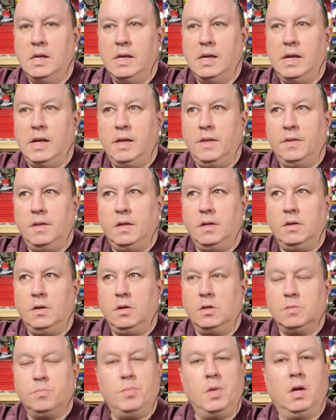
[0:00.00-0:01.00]
And then
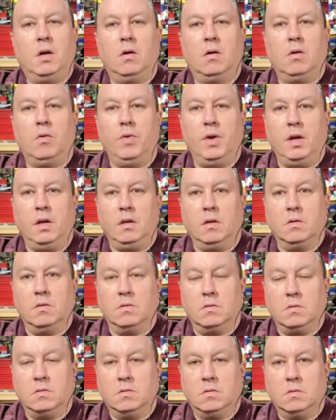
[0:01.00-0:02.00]
there's Big R Radio,
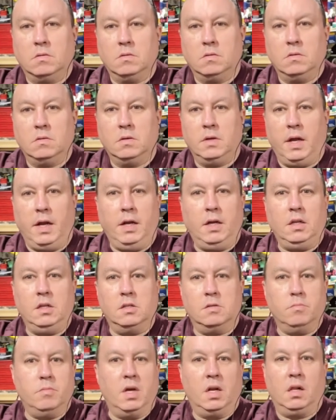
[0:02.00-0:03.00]

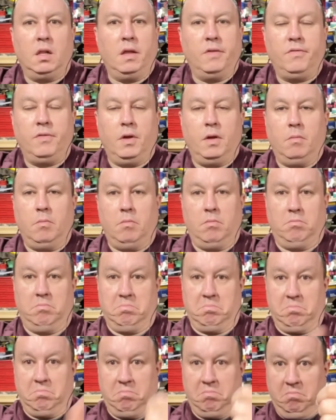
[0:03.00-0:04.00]
80s metal FM.
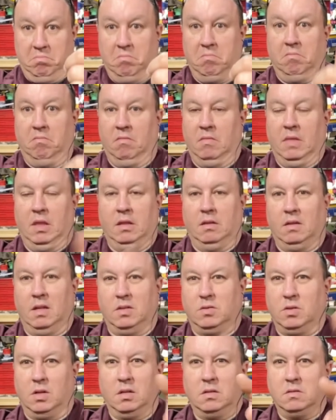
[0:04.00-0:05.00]

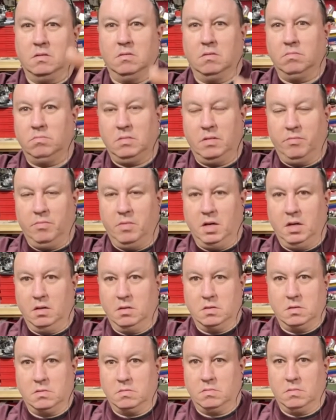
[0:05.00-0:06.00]
That's what I was know. Never mind all
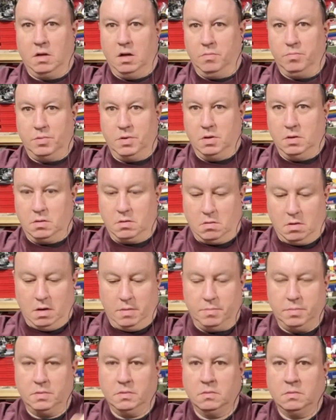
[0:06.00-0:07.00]
this opera crap.
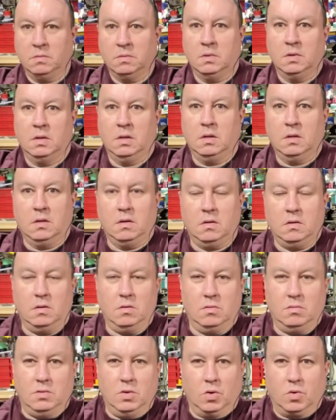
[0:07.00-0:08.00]

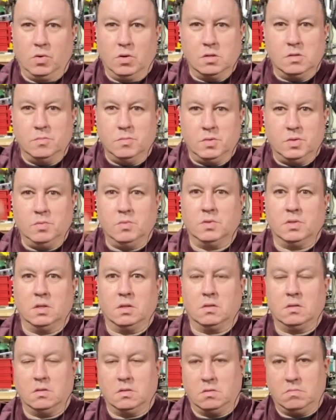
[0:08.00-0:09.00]
No Christmas music,
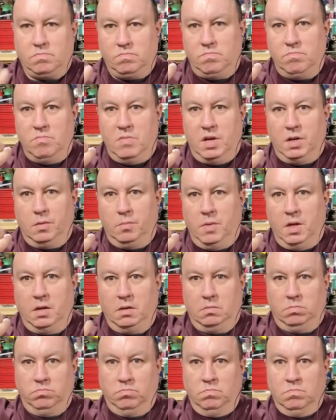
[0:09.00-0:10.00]
just
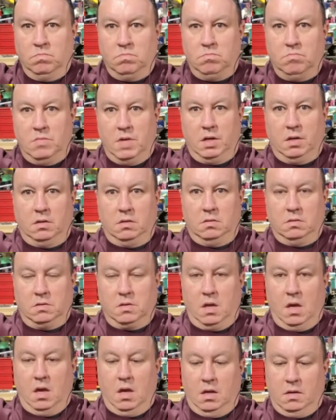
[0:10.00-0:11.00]
metal,
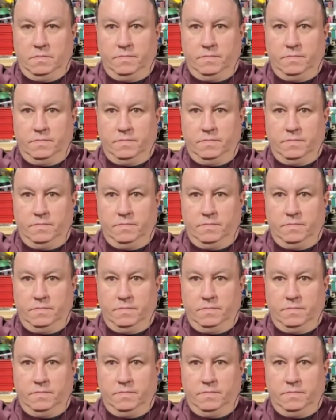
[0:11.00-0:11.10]
yeah.